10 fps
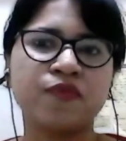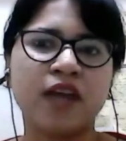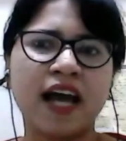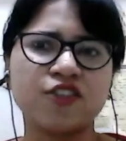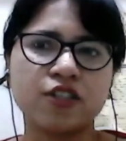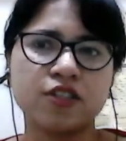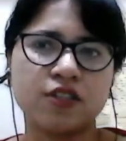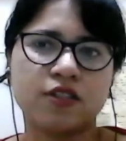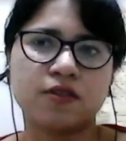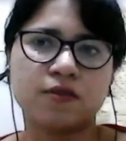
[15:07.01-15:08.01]
I just
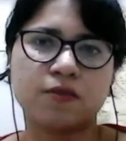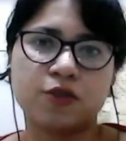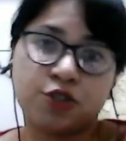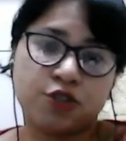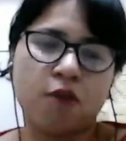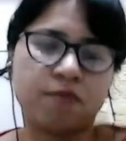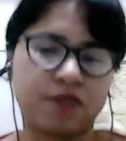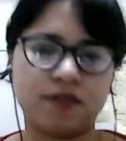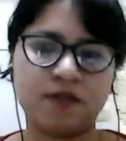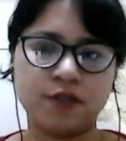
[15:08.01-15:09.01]
stopped
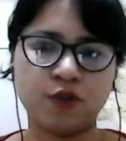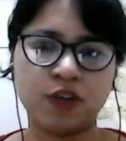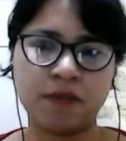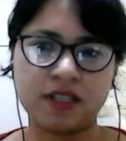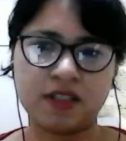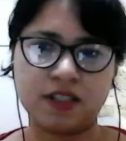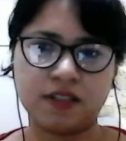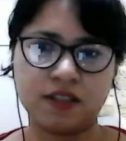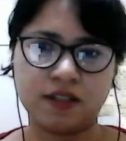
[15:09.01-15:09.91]
doing business.